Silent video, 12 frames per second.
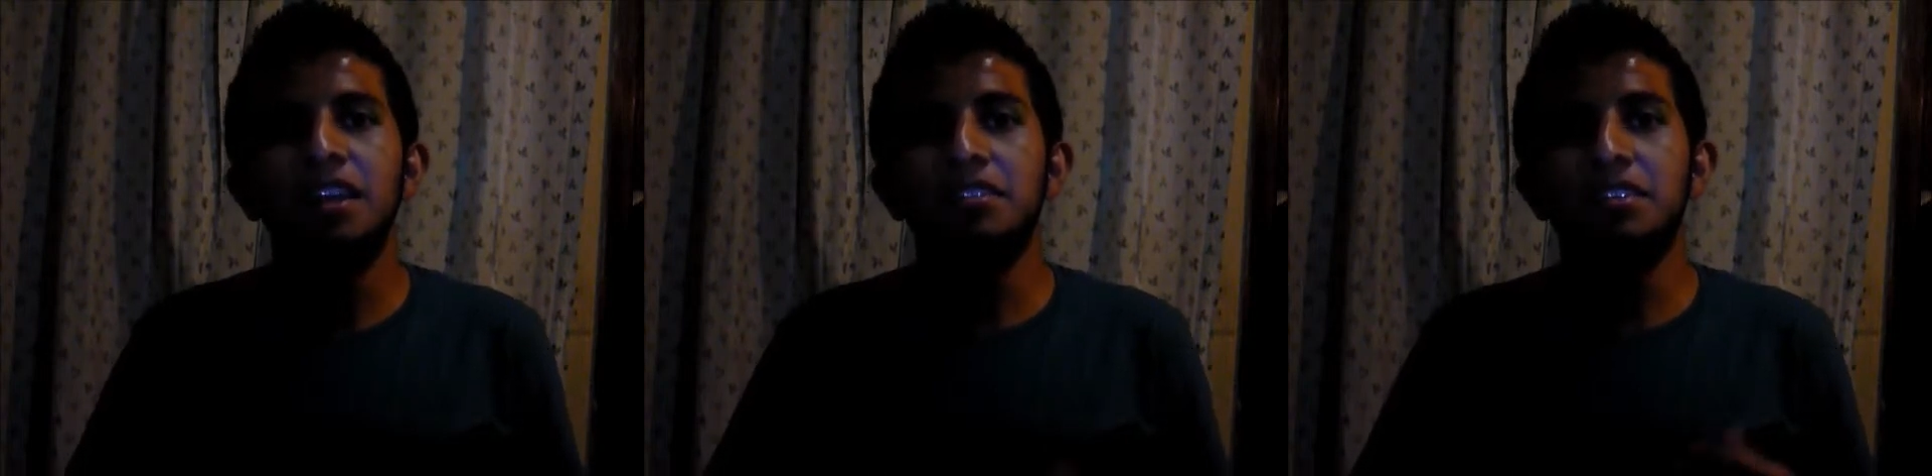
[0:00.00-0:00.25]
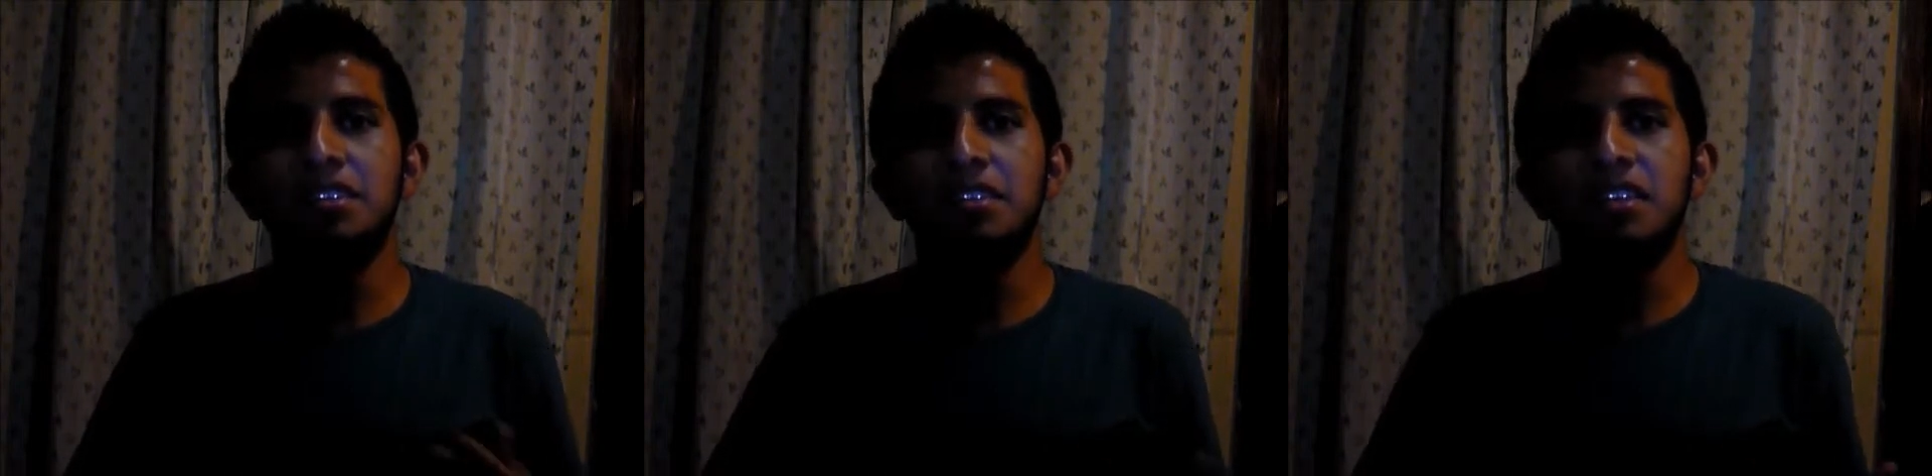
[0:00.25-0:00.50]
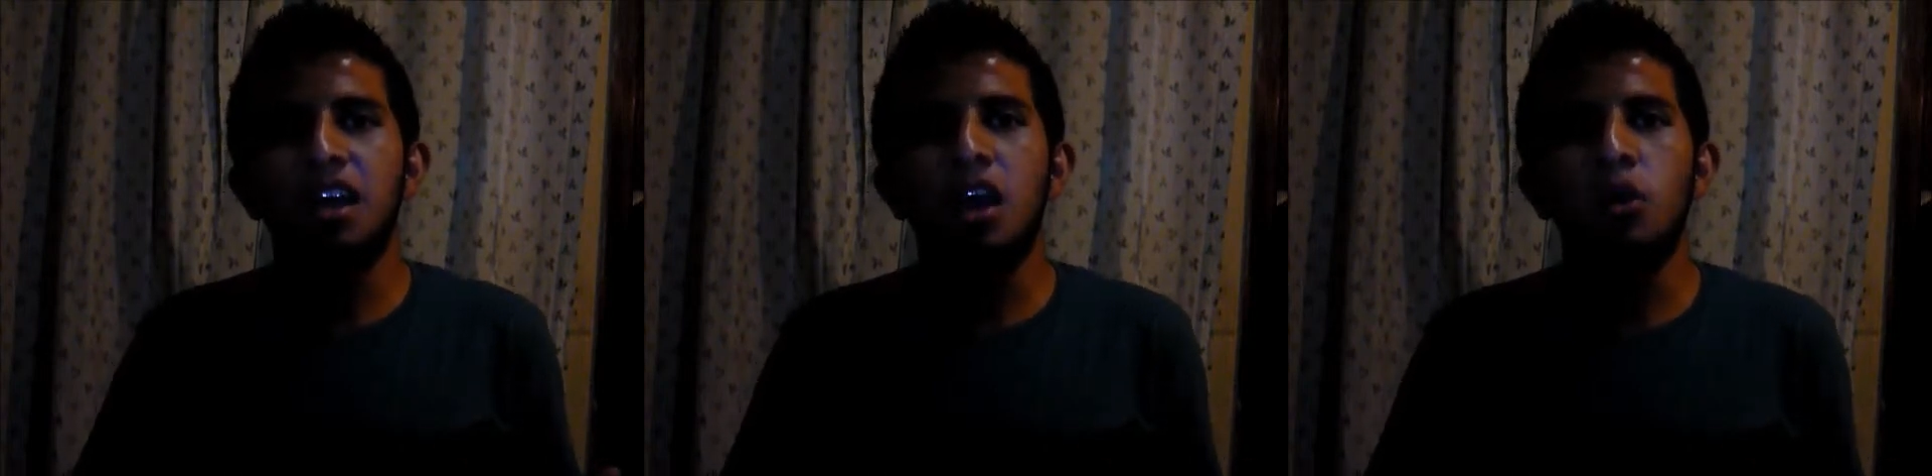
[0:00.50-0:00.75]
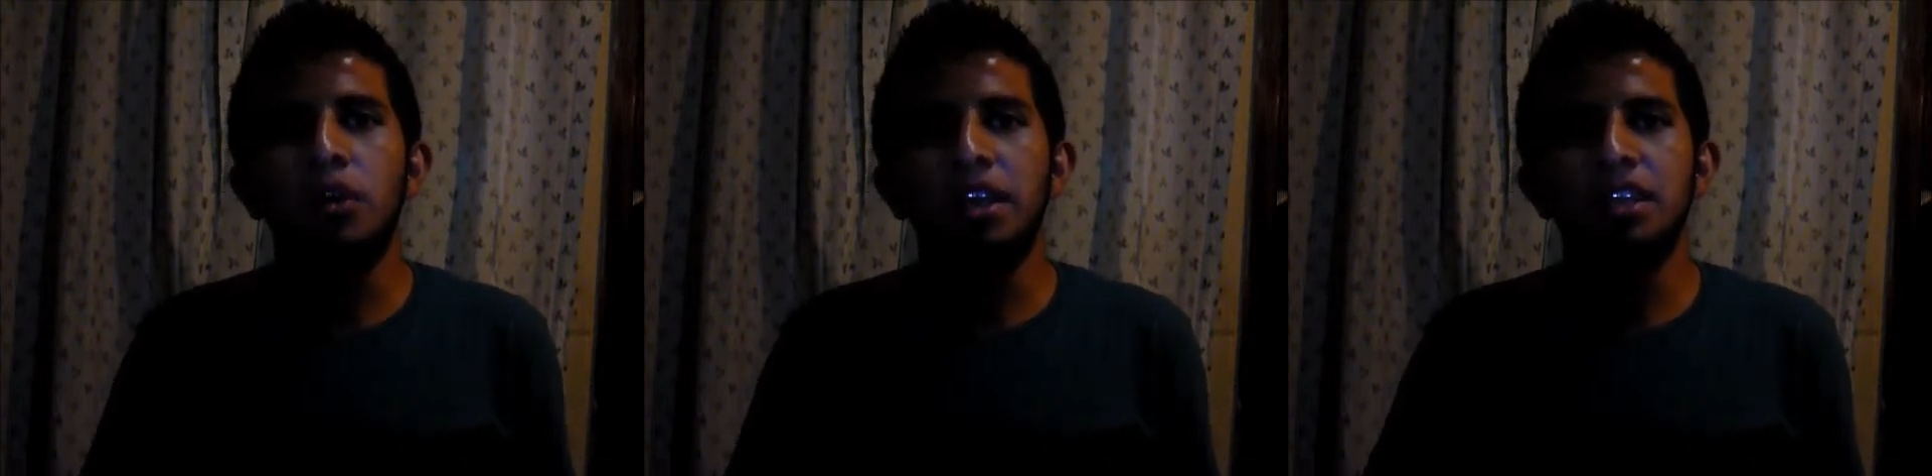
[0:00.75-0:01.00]
This is
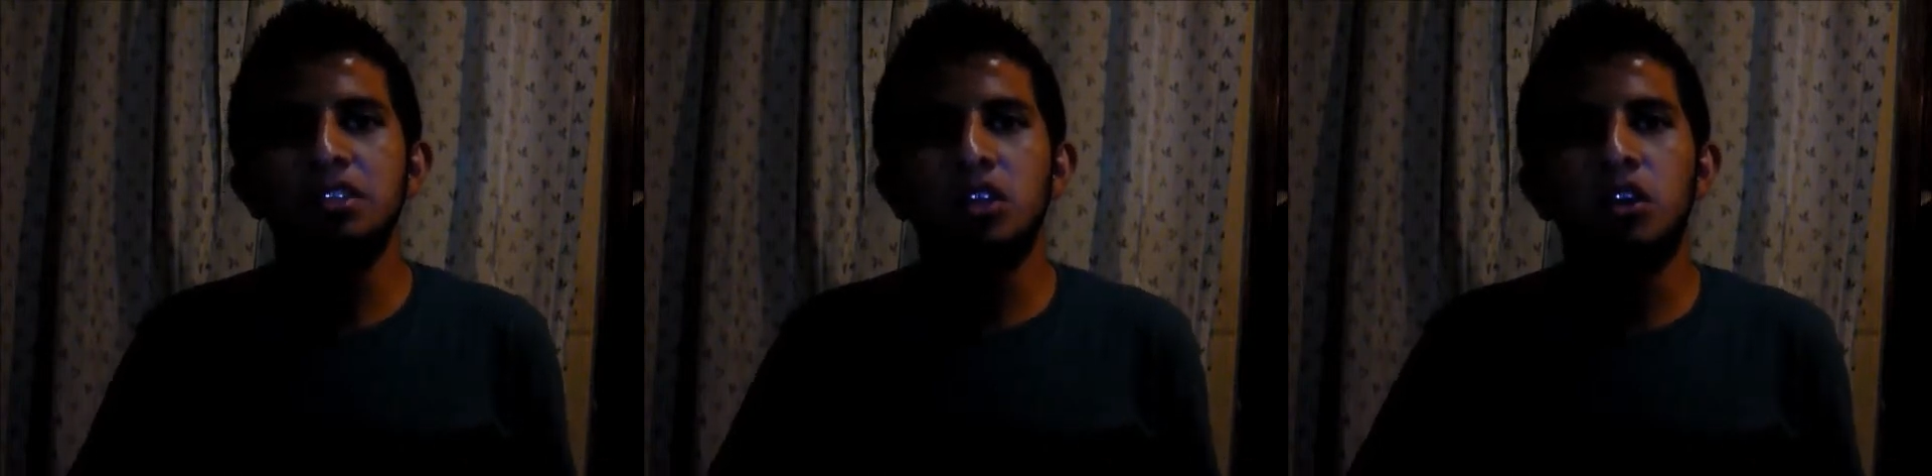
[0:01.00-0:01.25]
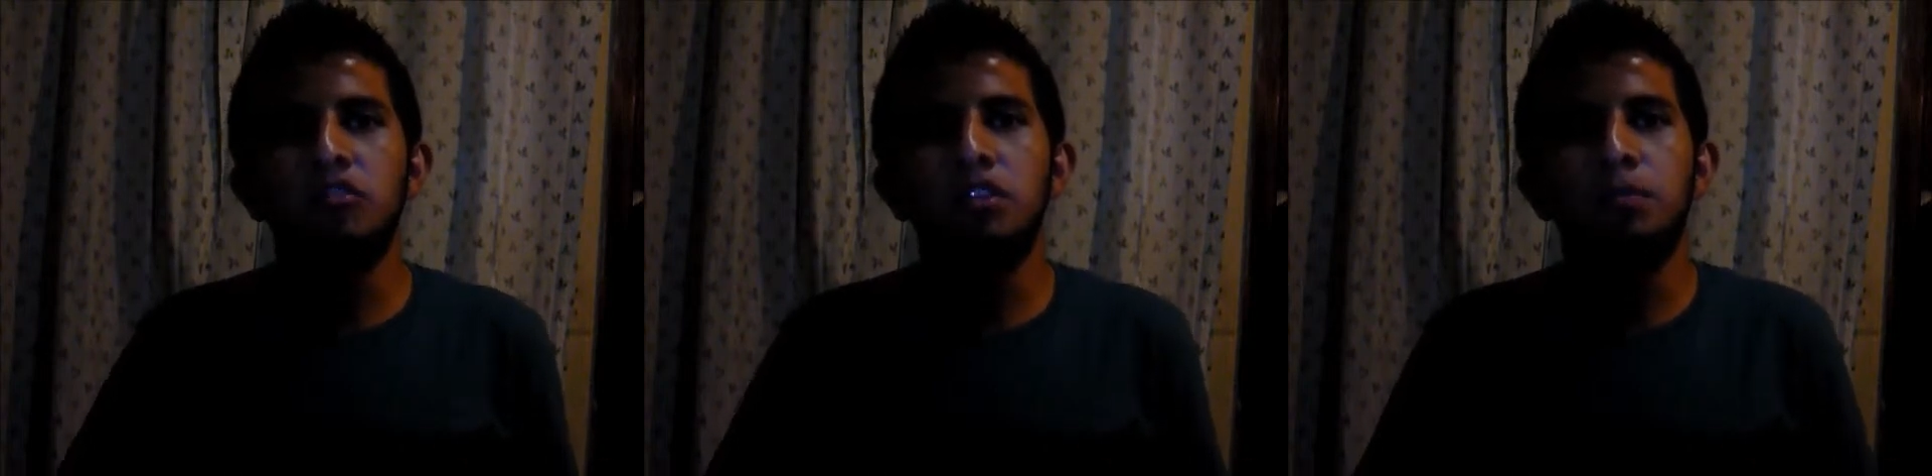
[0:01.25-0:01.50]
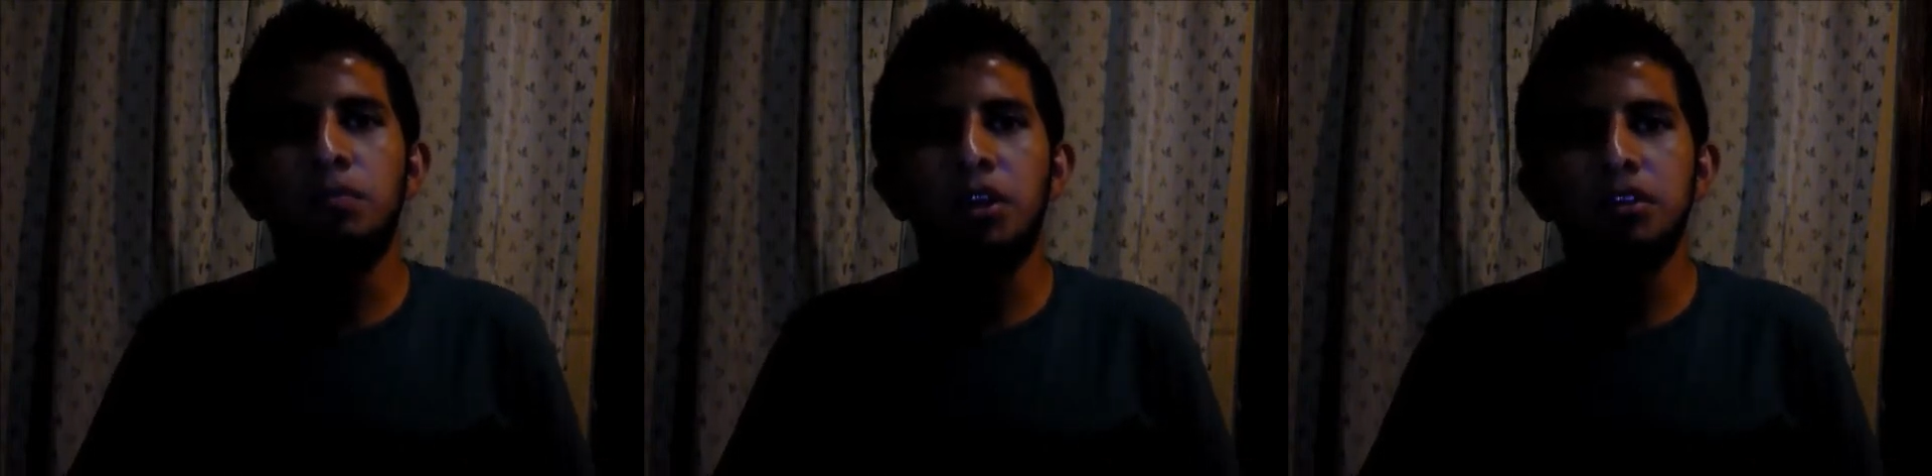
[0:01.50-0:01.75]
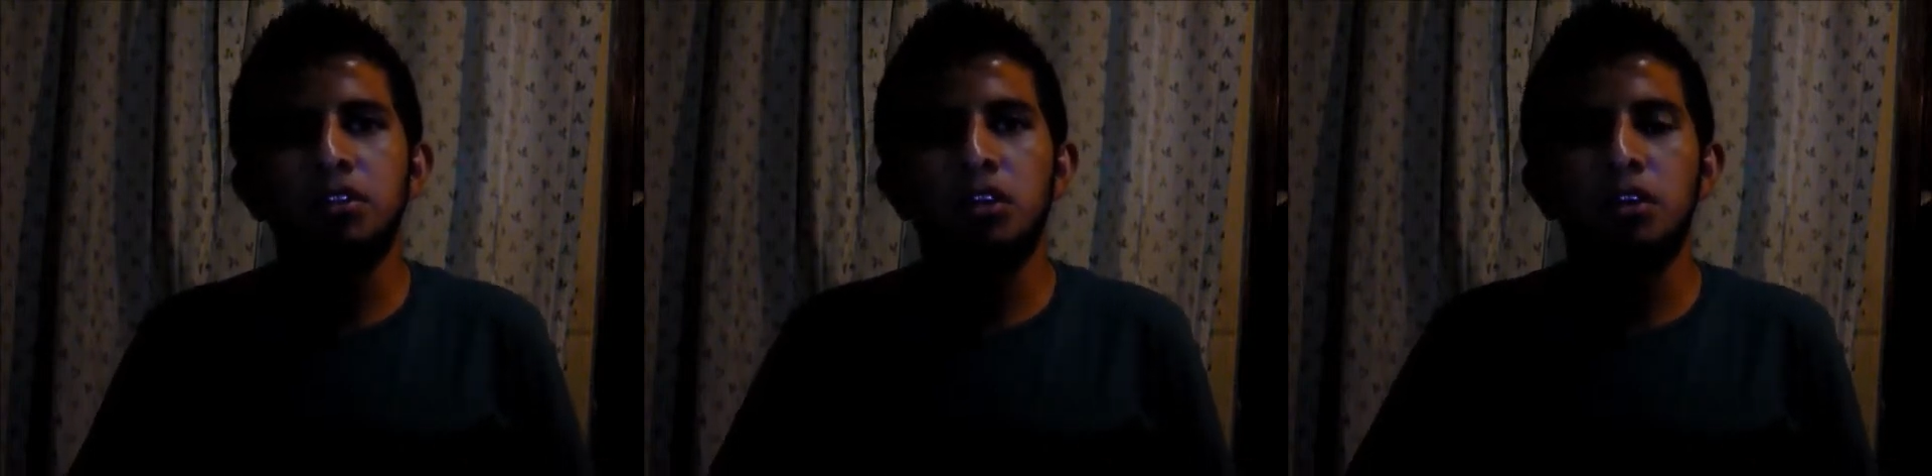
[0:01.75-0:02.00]
how each of the
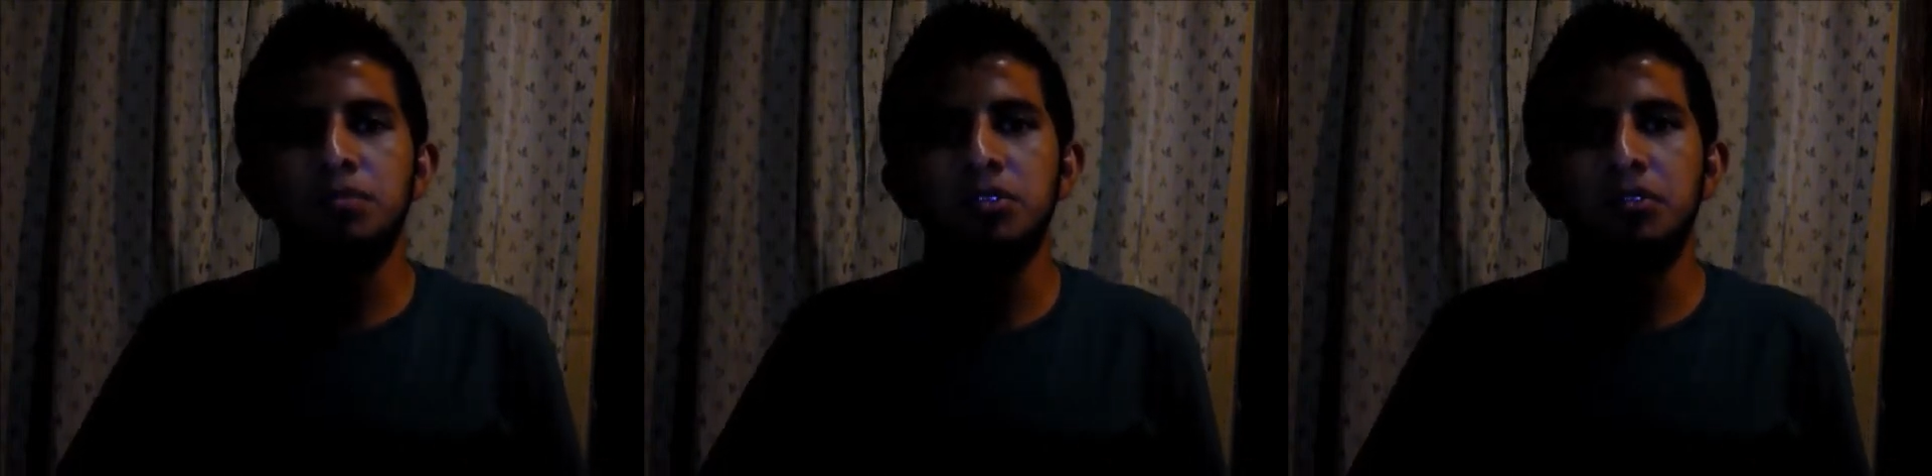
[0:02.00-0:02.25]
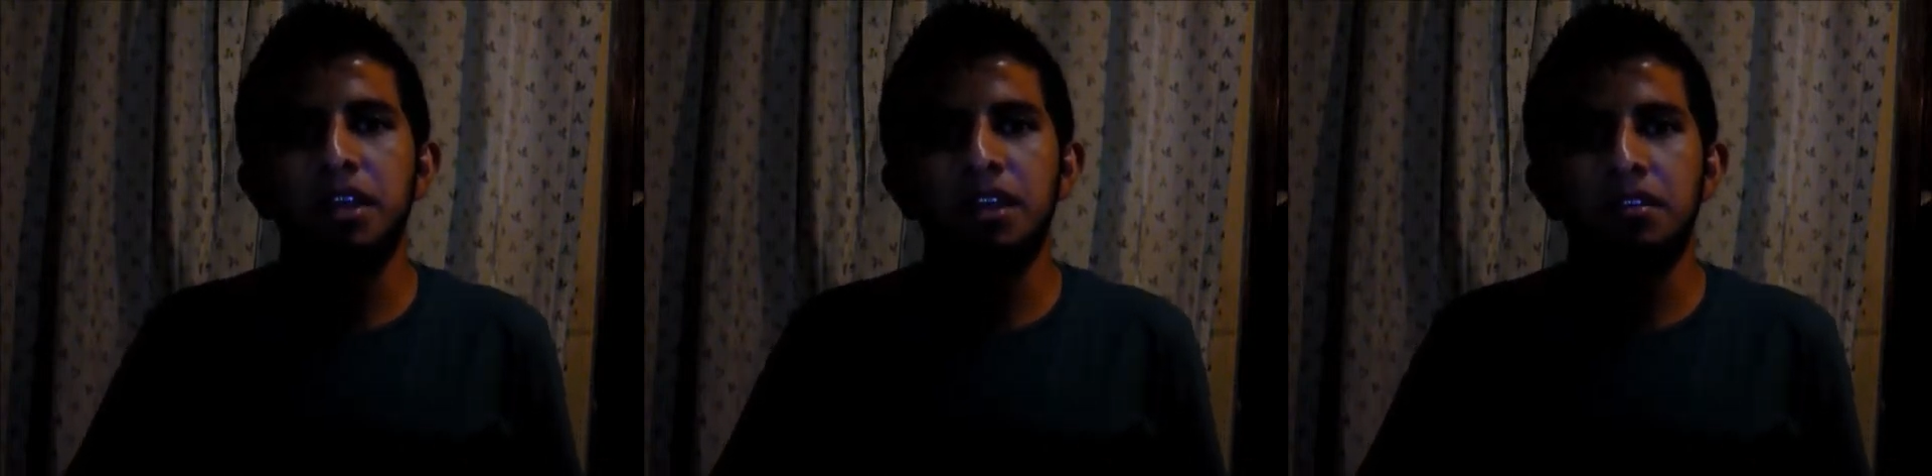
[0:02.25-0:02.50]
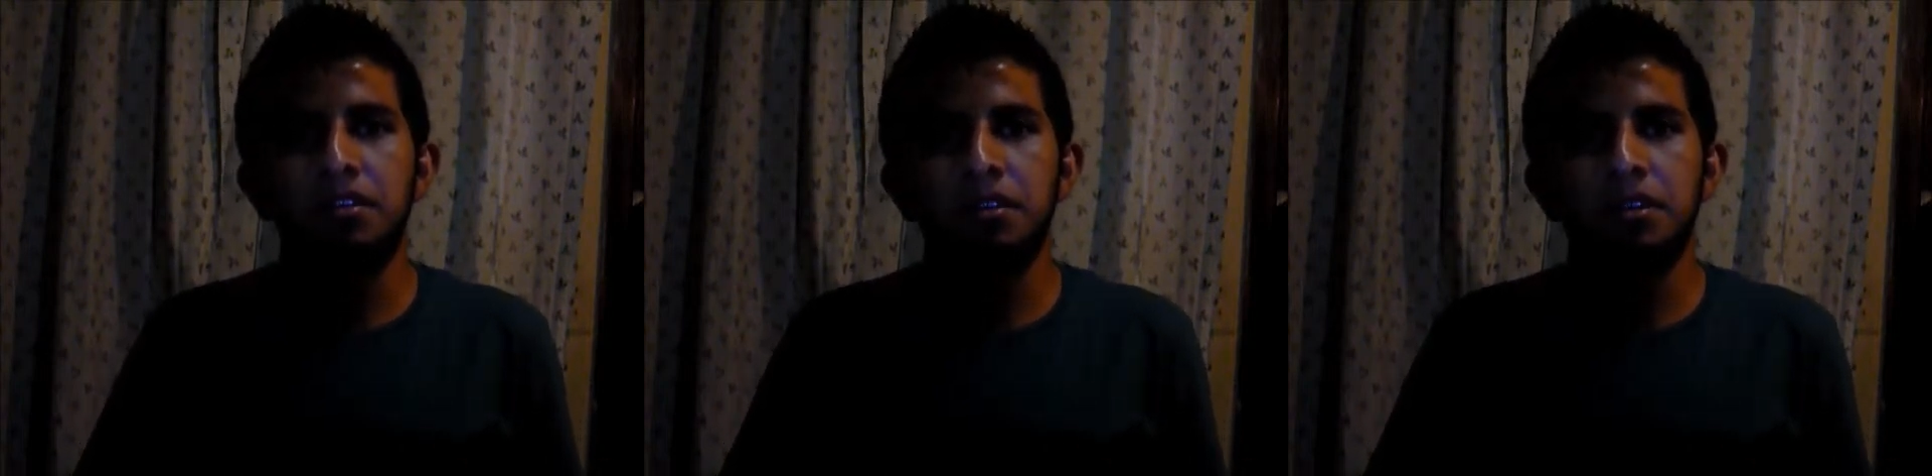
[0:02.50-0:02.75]
parts comes together,